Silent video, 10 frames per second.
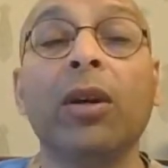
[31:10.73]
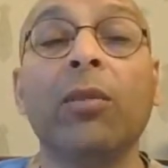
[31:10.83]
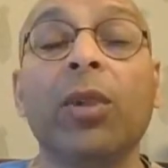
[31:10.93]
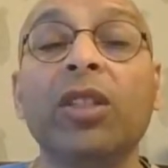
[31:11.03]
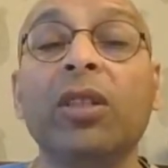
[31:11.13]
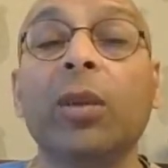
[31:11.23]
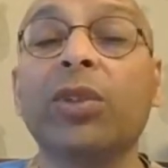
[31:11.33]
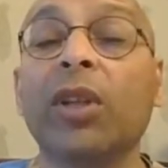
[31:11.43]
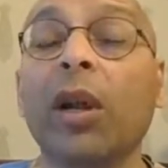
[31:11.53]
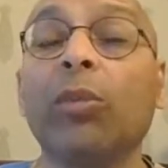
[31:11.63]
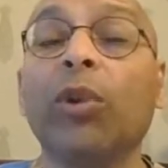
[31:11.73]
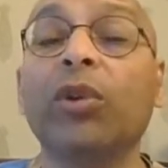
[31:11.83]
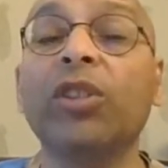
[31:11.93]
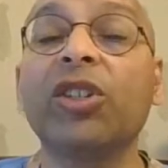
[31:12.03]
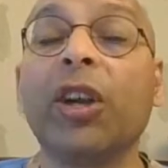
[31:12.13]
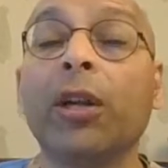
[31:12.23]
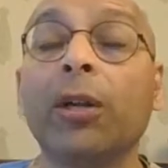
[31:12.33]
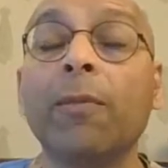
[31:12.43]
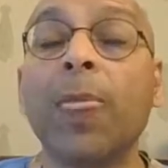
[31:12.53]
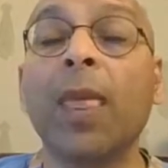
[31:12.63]
Please subscribe to our
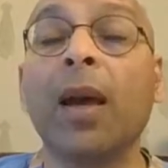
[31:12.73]
channel.